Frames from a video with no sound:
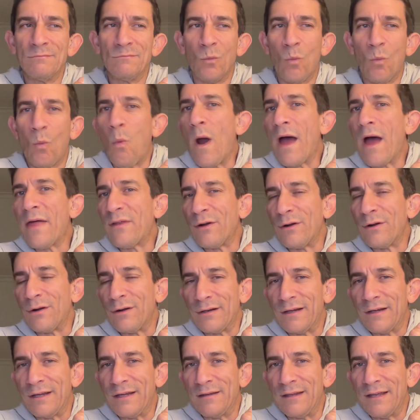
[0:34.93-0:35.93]

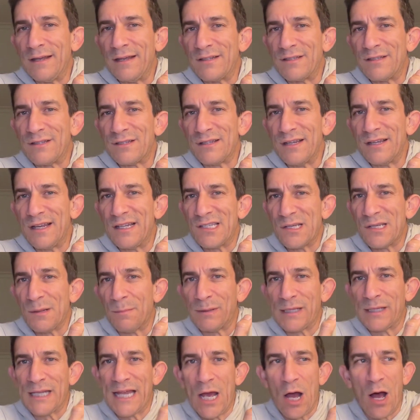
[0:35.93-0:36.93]
weather, and it's a
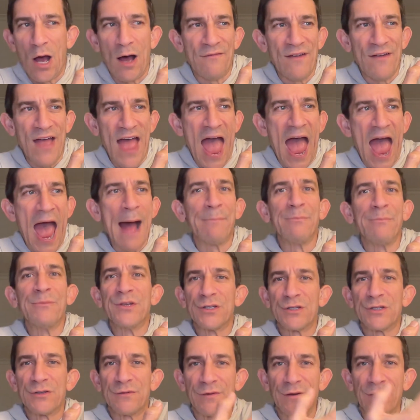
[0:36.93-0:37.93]
playoff
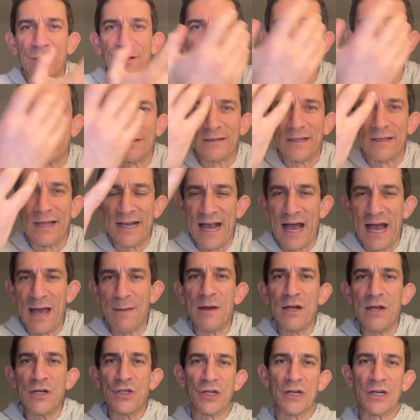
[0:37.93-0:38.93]
atmosphere. Like I
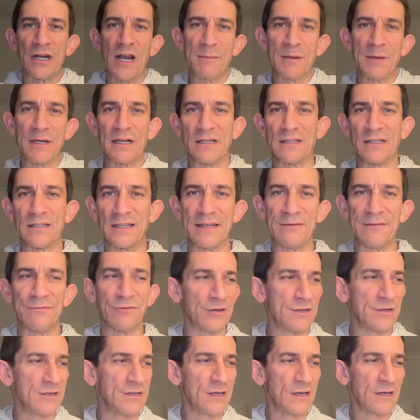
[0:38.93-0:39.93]
mentioned, I'm in
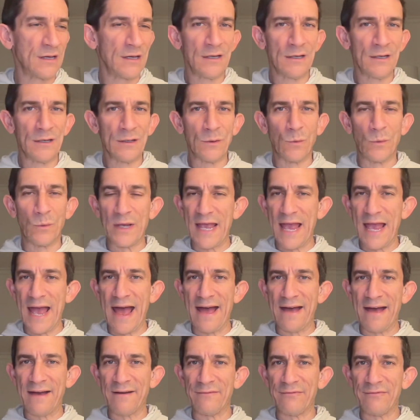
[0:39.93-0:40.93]
Cleveland. We
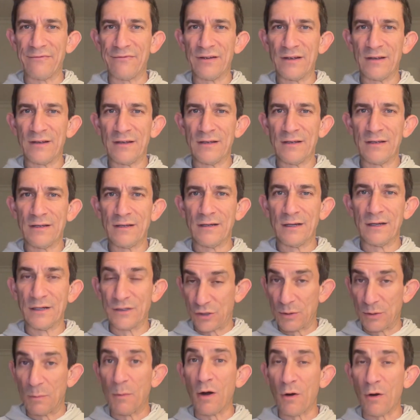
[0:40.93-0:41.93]
have
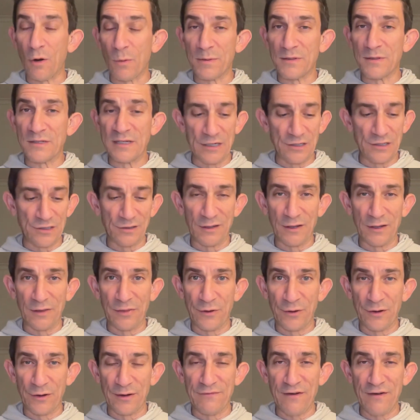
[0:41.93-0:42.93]
tomorrow potentially
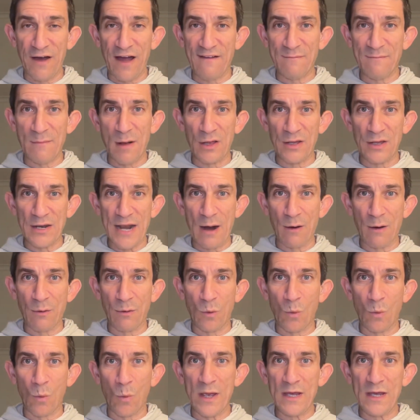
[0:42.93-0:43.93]

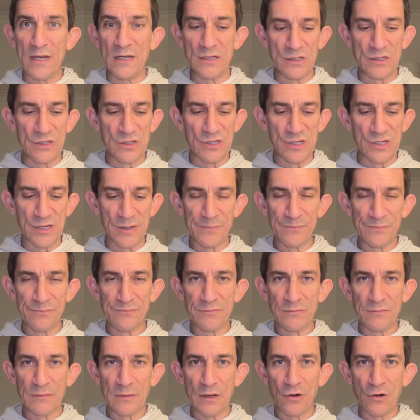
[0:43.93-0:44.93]
35-mile-an-hour winds,
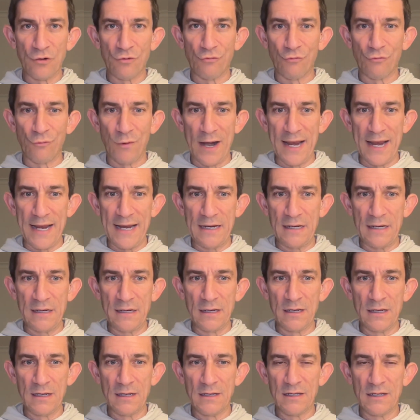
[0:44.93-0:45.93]

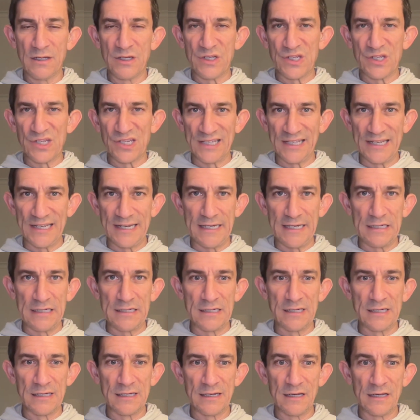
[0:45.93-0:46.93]
rain,
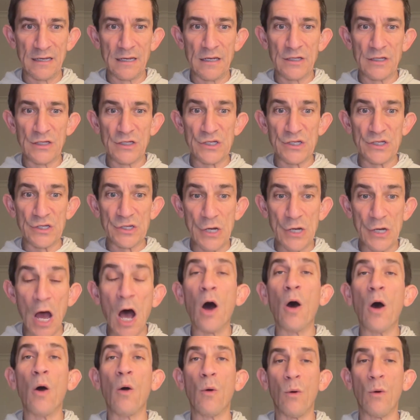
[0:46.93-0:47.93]
sleet,
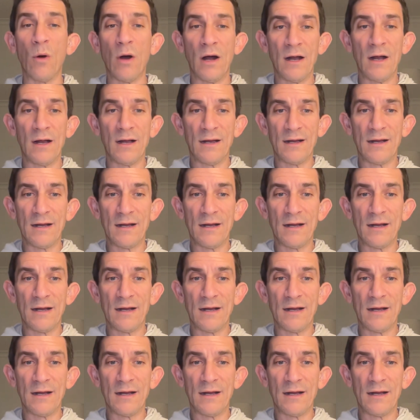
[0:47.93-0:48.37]
snow,